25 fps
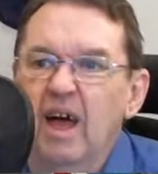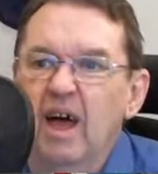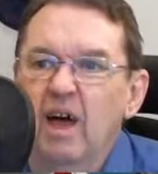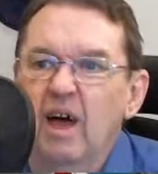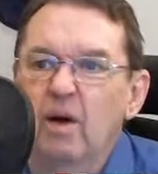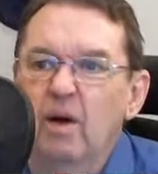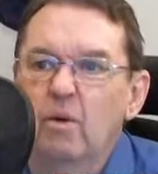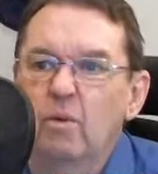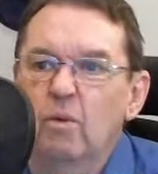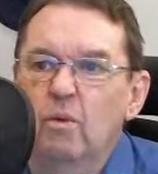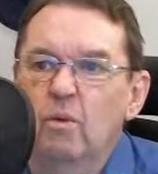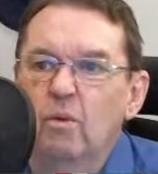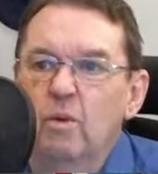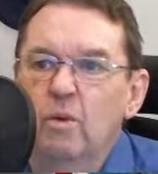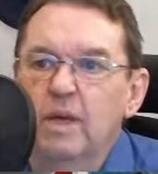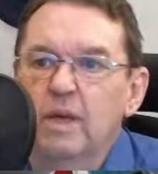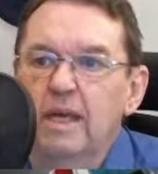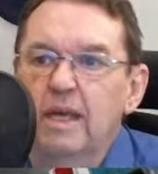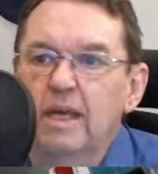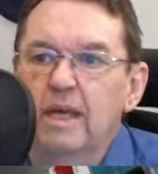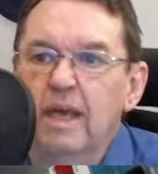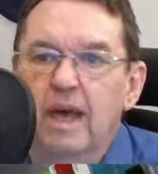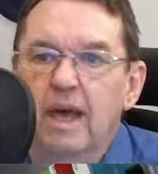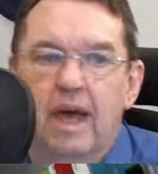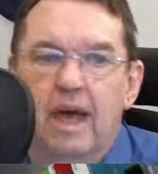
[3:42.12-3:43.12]

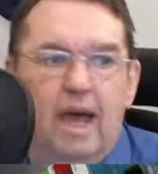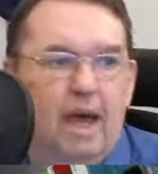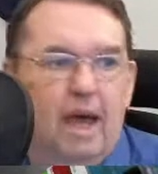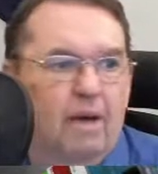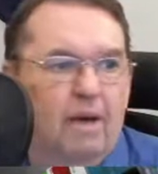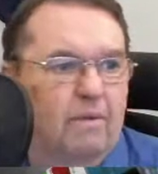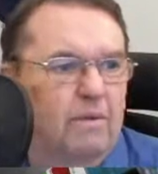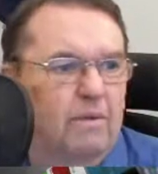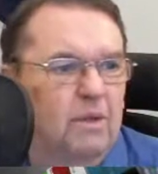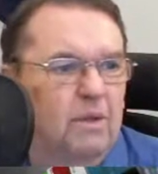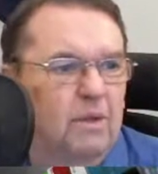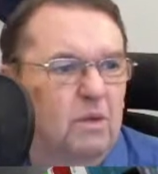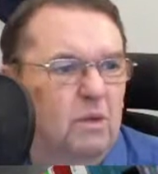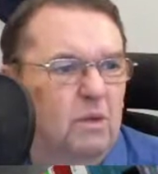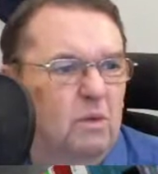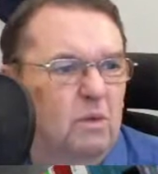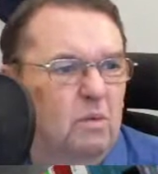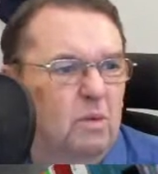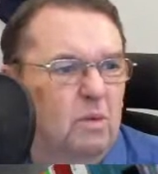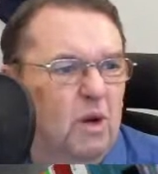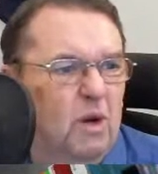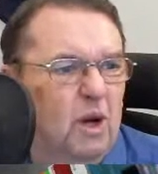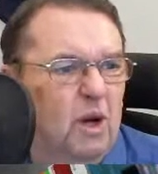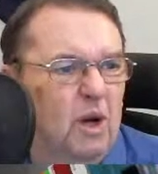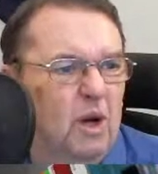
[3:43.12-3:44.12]
we have to
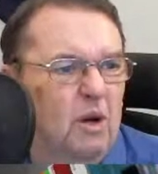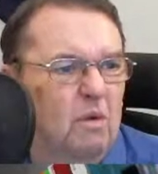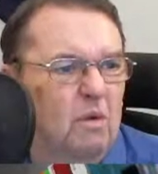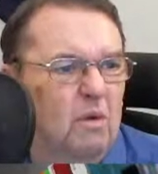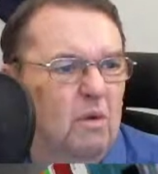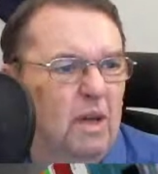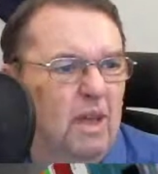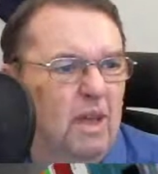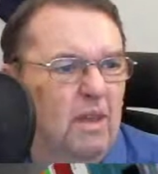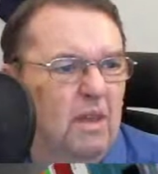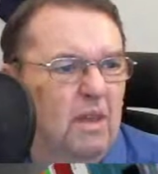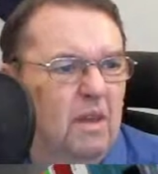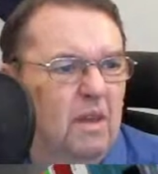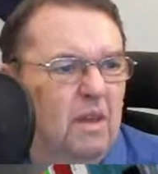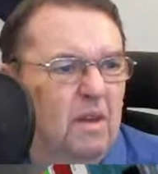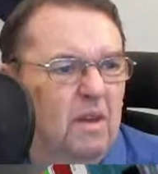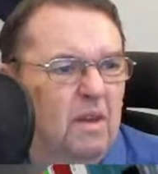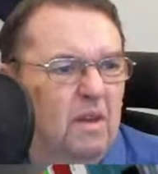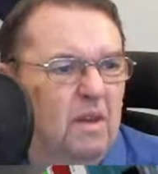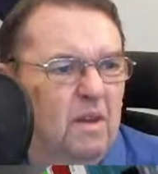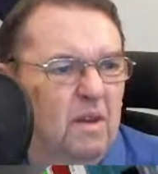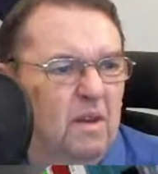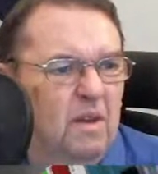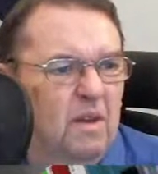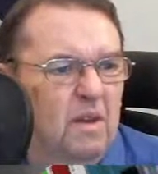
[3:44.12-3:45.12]
work with
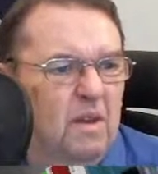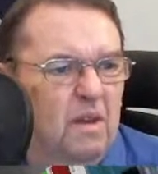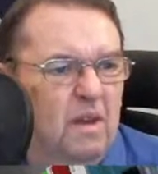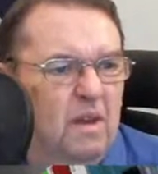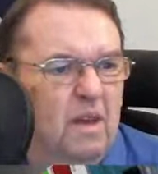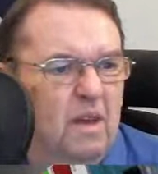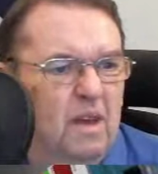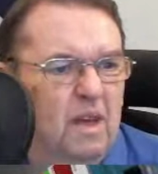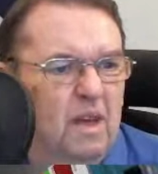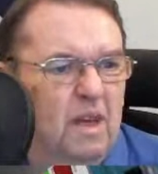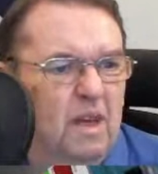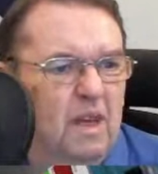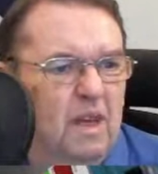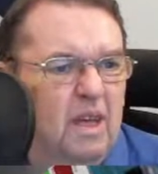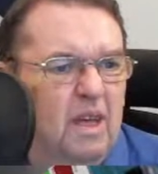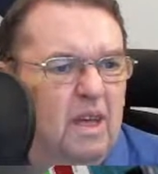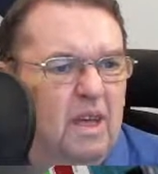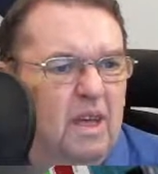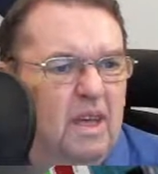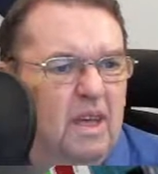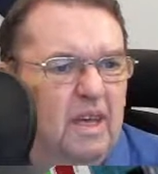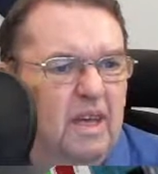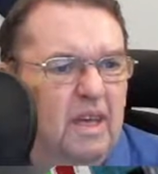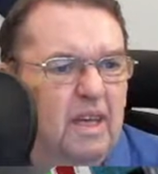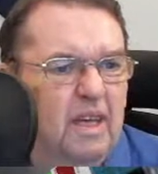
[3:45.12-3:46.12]

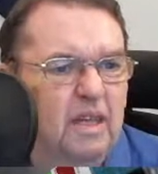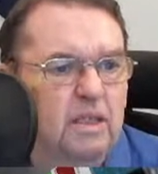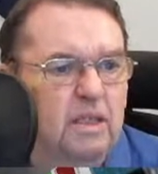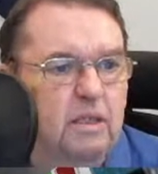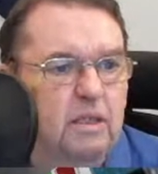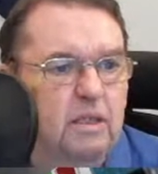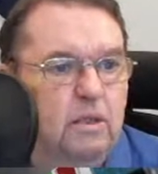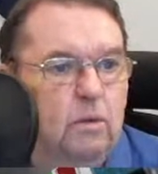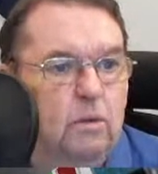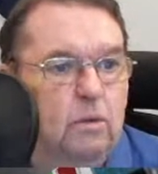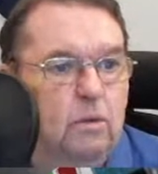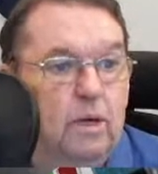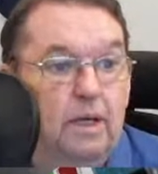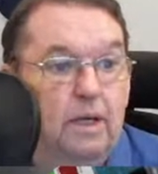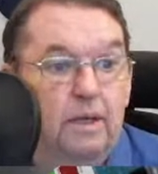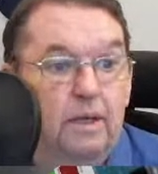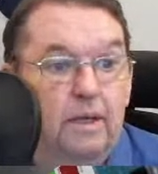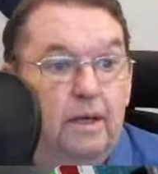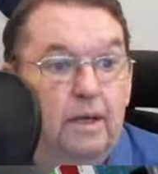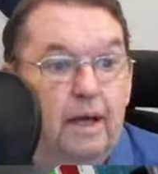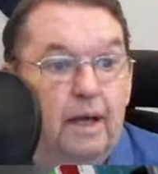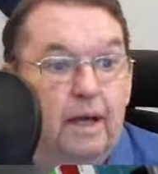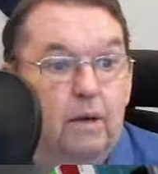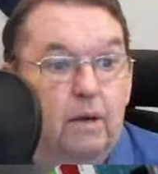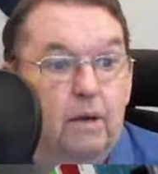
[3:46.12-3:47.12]
is the one
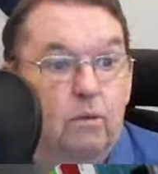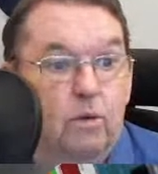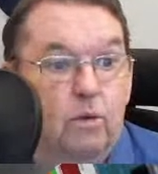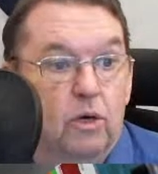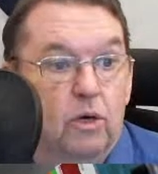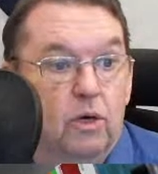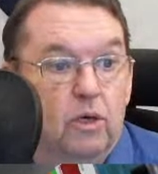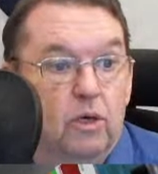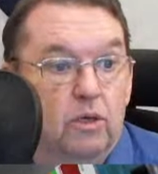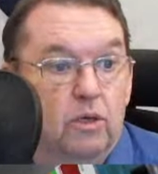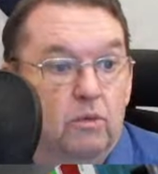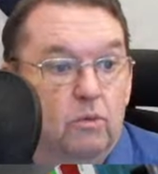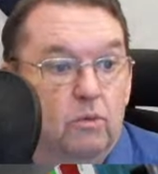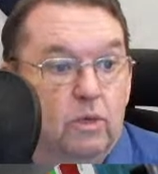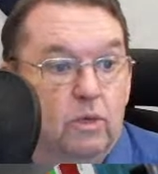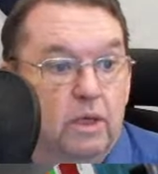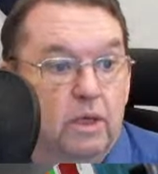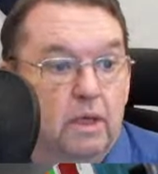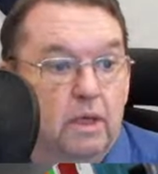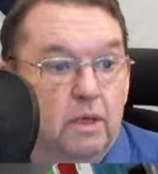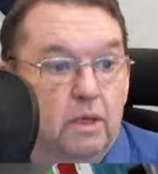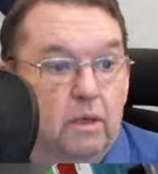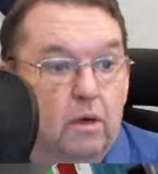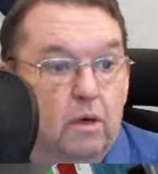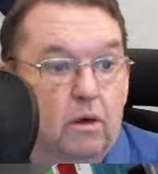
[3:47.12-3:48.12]
that I worked
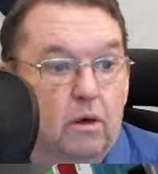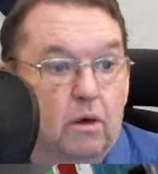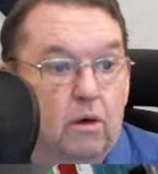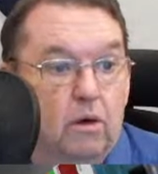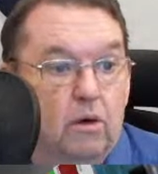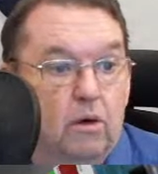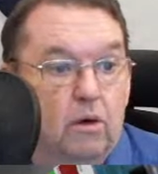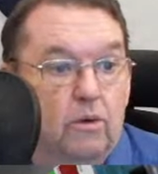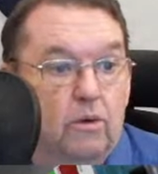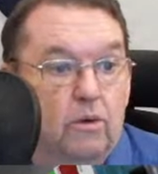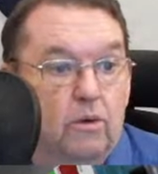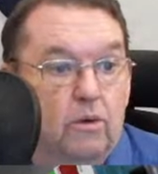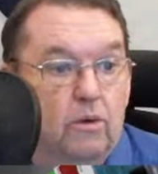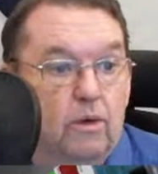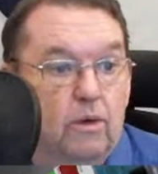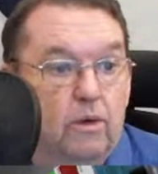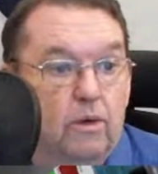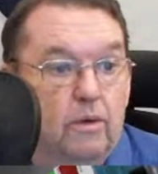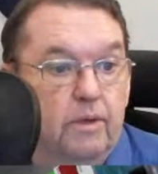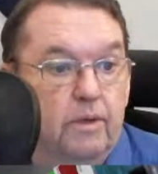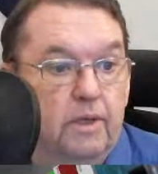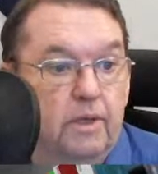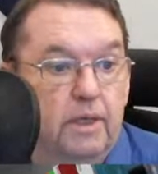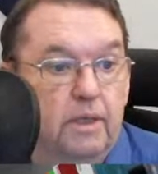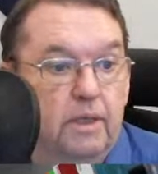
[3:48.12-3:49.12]
with on
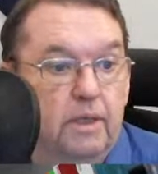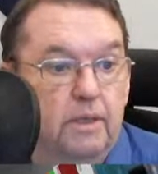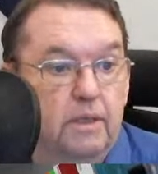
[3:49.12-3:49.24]
this